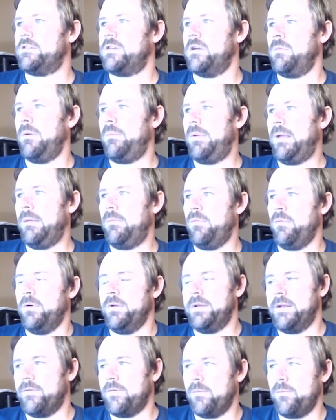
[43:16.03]
so many people in
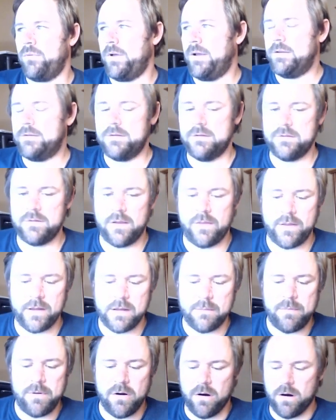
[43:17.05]
different places. I think
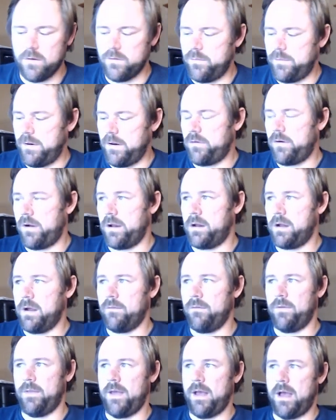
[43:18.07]
it'd be hard for me to try and
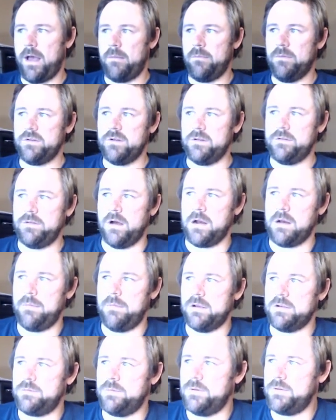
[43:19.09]
cover that. I'm just going to talk
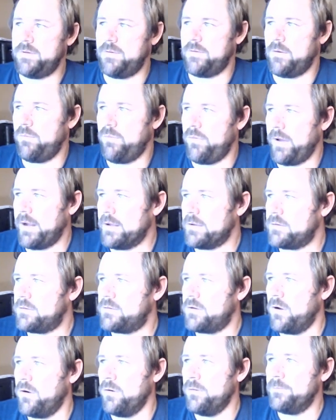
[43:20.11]
about specific plants.
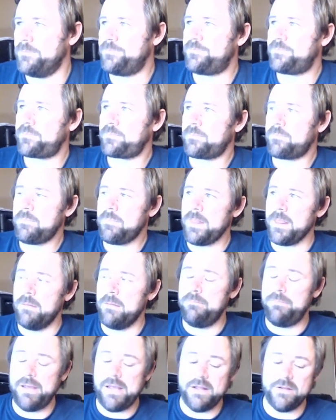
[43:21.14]
So,
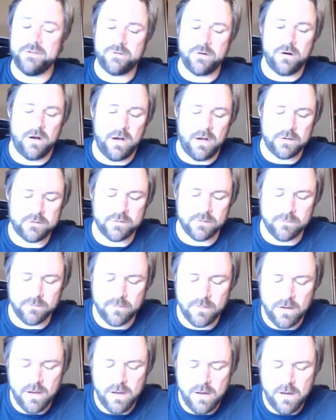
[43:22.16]
beans are awesome.
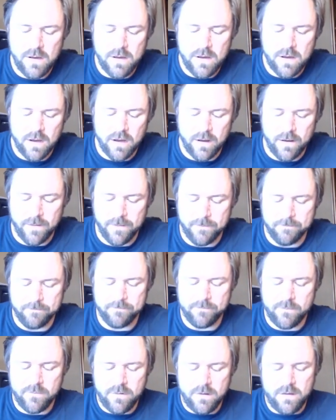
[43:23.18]
Um,